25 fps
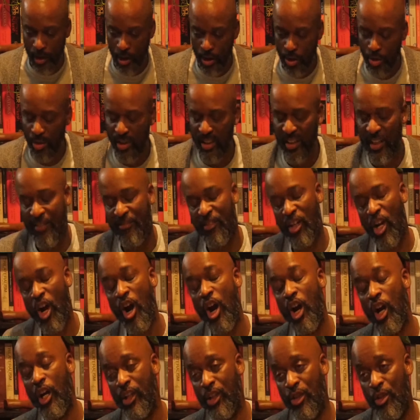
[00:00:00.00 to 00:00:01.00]
you could even
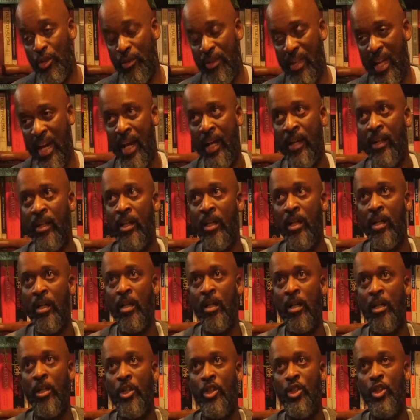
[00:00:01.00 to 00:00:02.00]
argue that
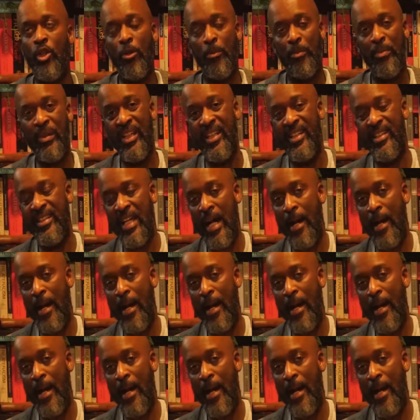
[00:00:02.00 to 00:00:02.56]
European